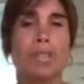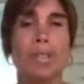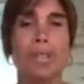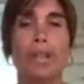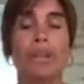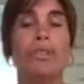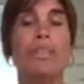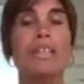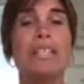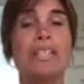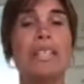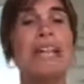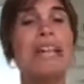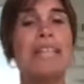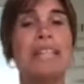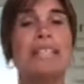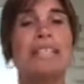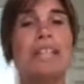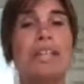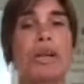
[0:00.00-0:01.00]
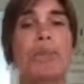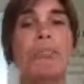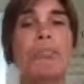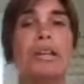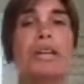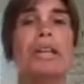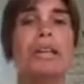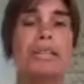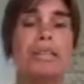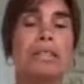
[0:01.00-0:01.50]
you know, this is
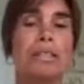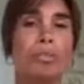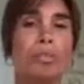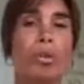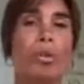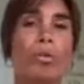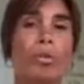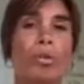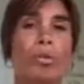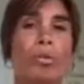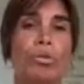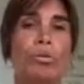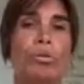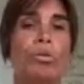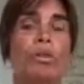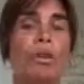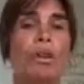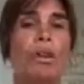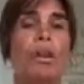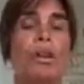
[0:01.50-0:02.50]
complete support.